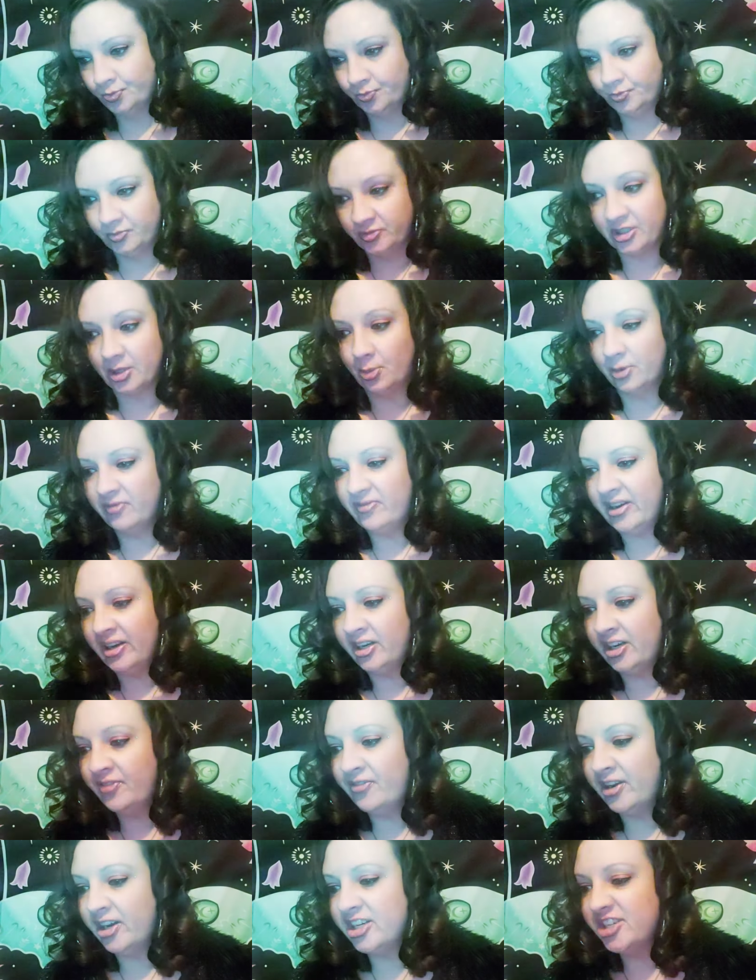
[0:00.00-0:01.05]
Someone very,
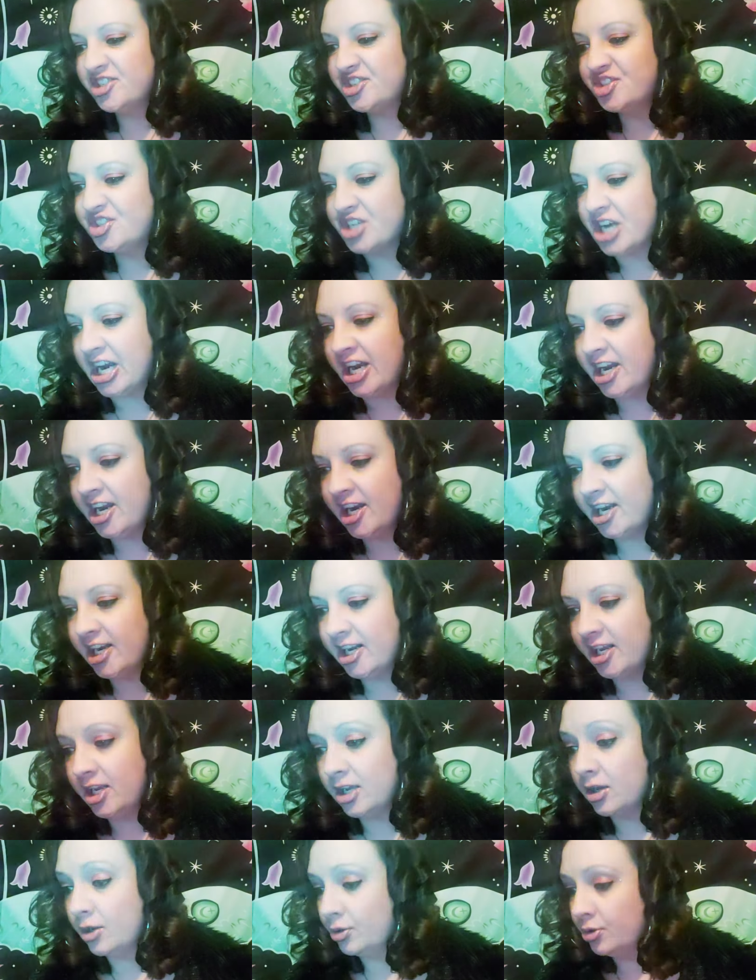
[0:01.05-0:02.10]
very
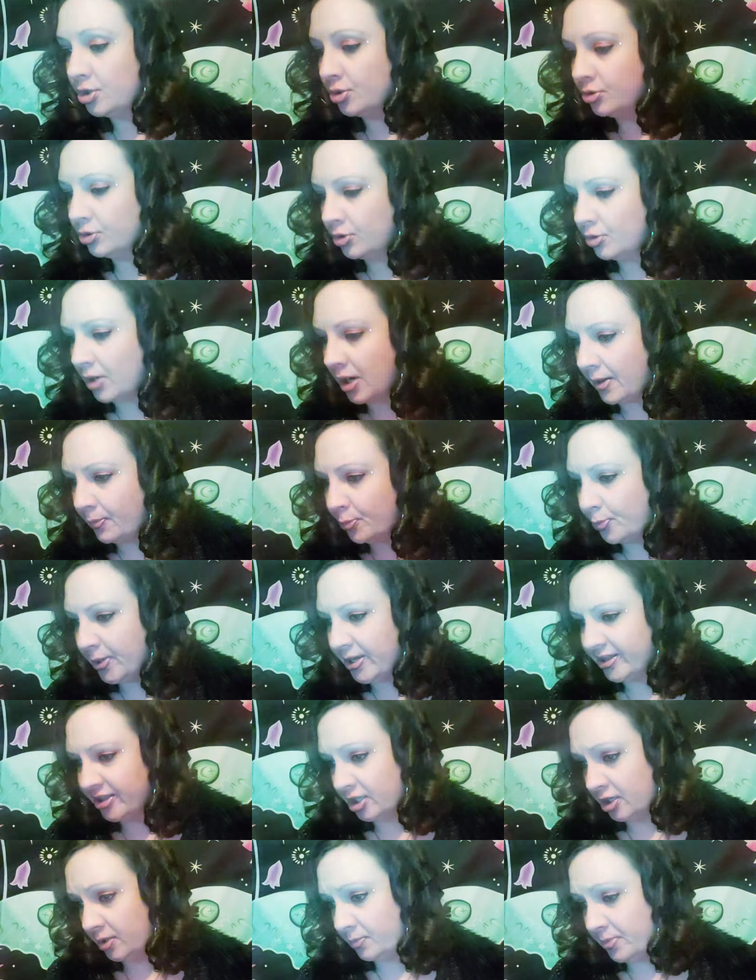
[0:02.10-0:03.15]
shady who you grew up
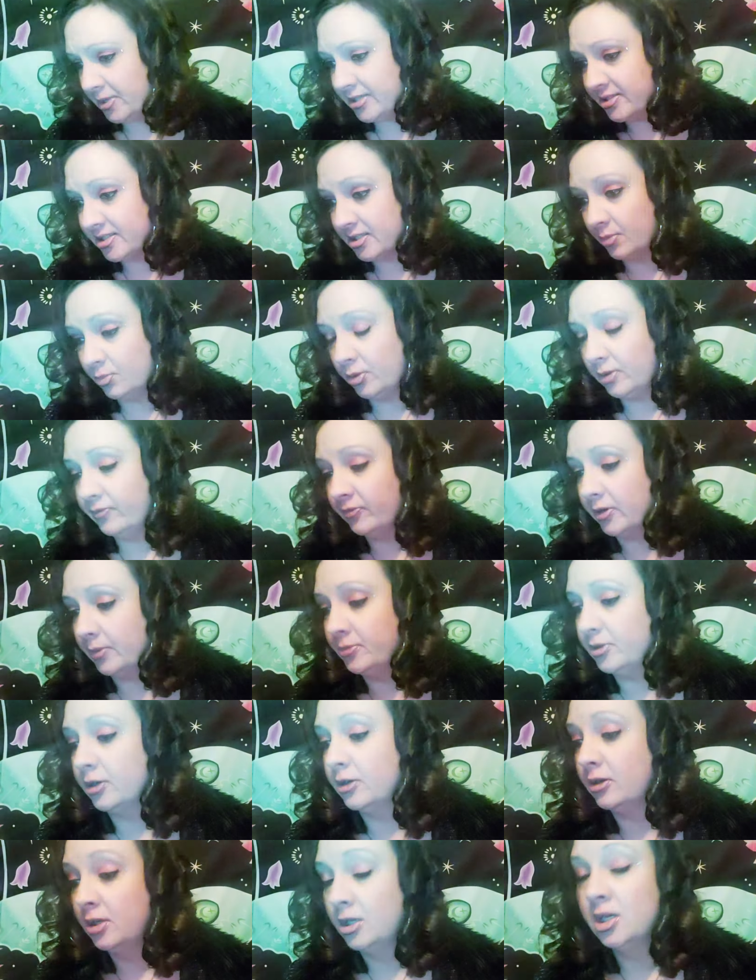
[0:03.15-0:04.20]
with. Could be someone from
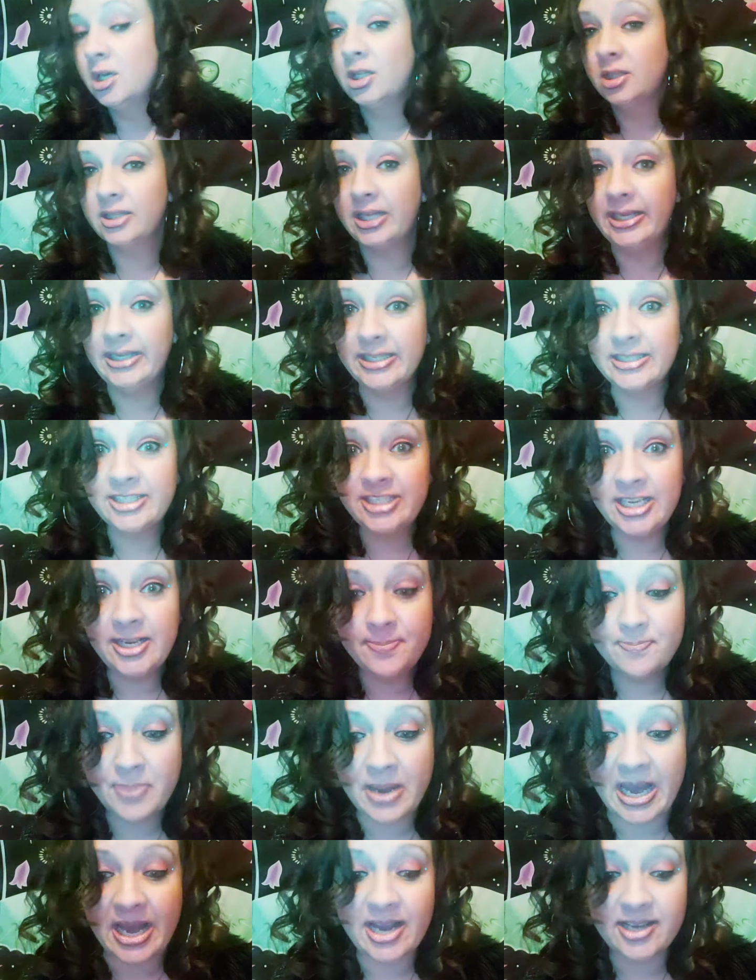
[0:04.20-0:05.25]
your, like, deep
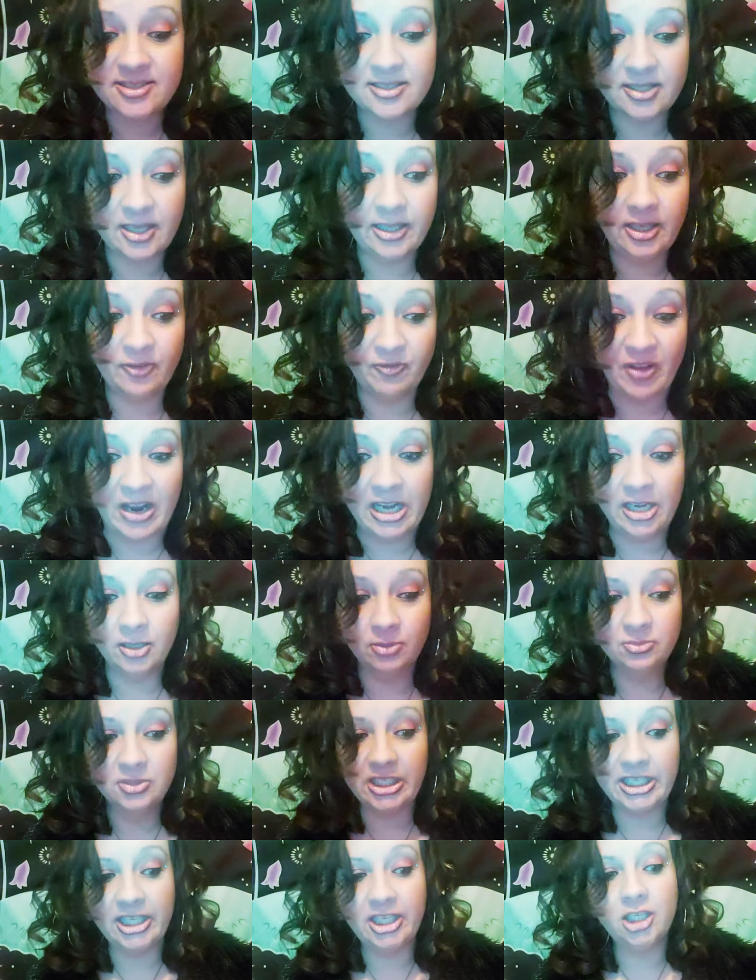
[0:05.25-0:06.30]
past, like
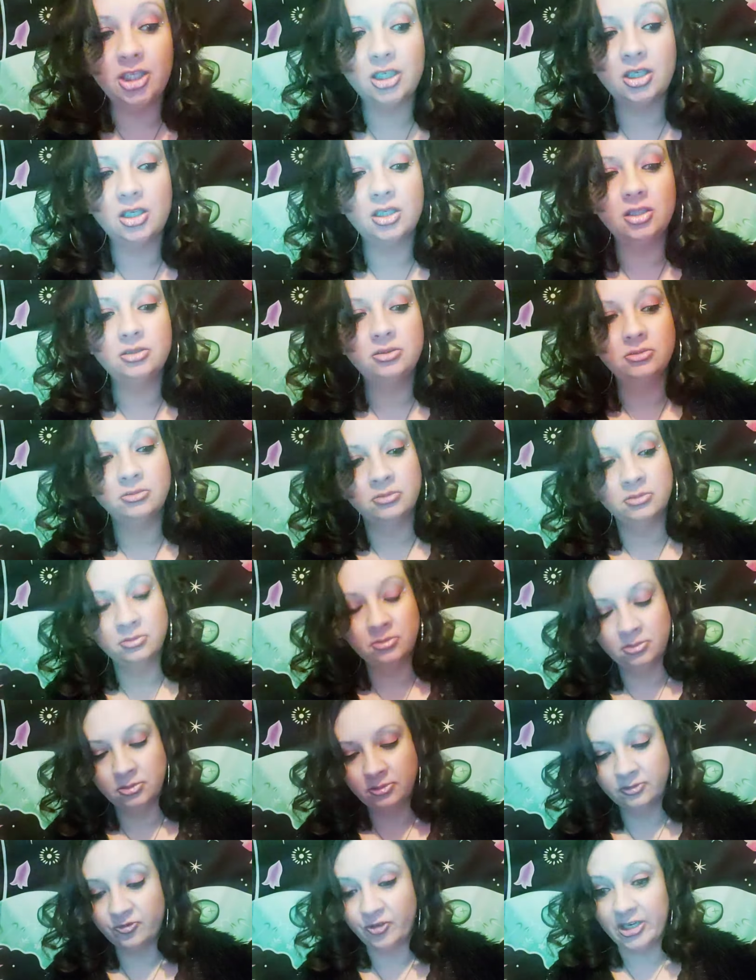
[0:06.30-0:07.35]
family here.
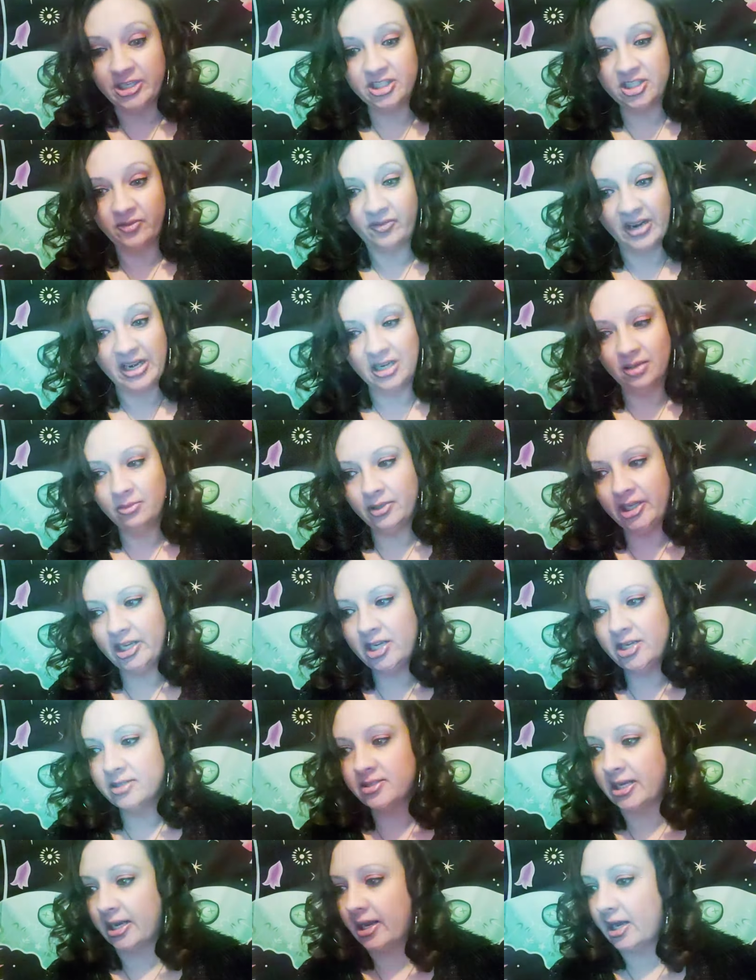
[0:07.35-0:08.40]
Friends of family,
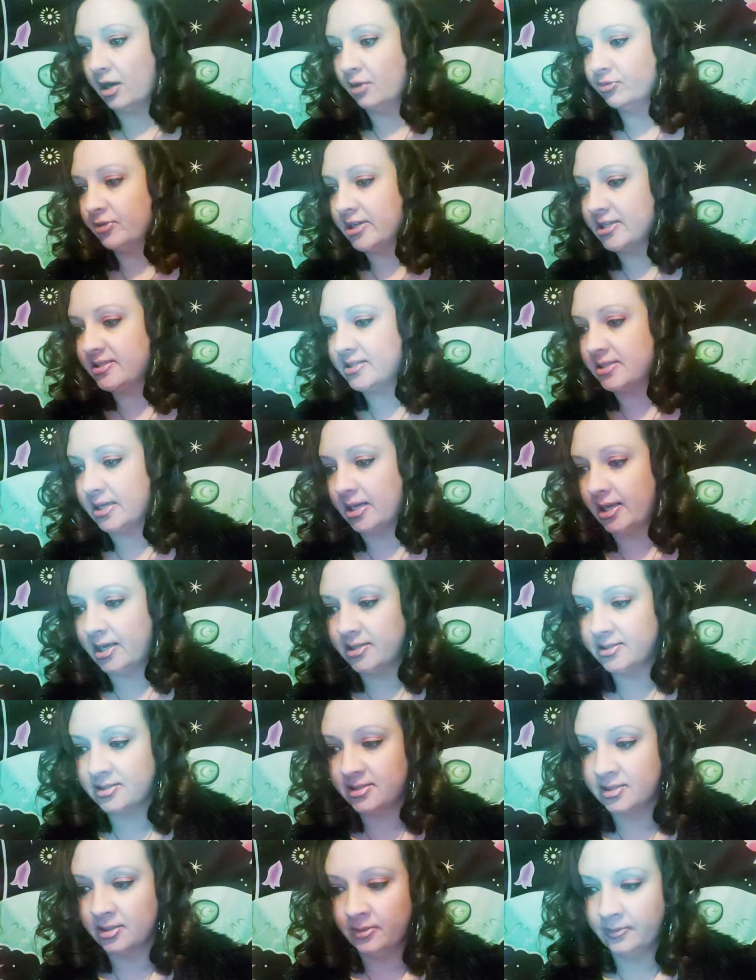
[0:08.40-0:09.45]
take how it
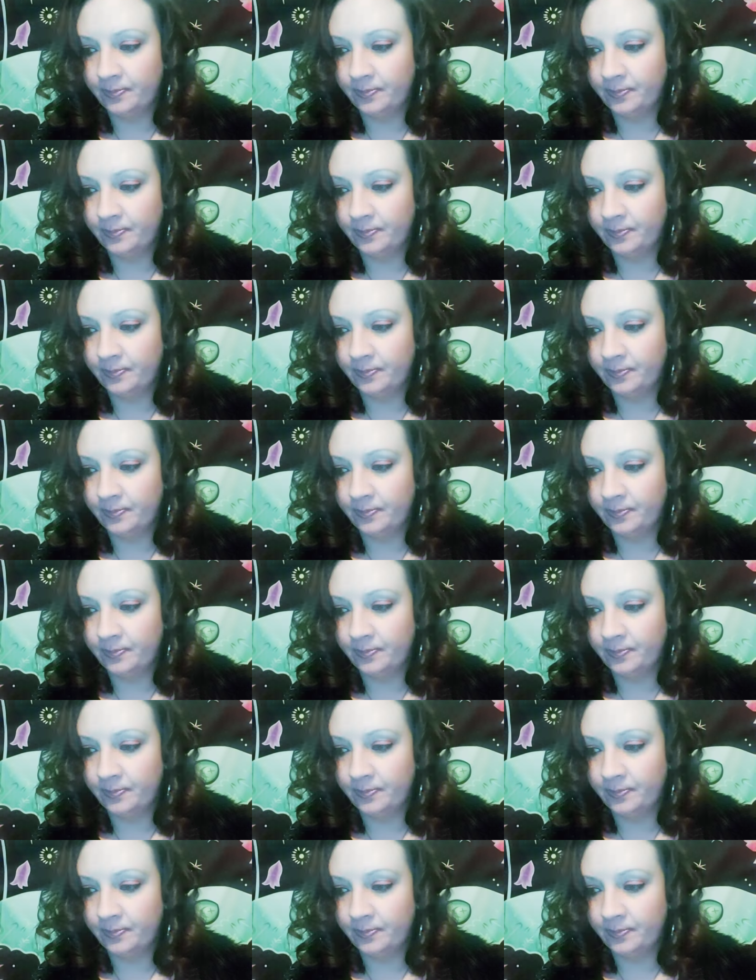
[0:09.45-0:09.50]
resonates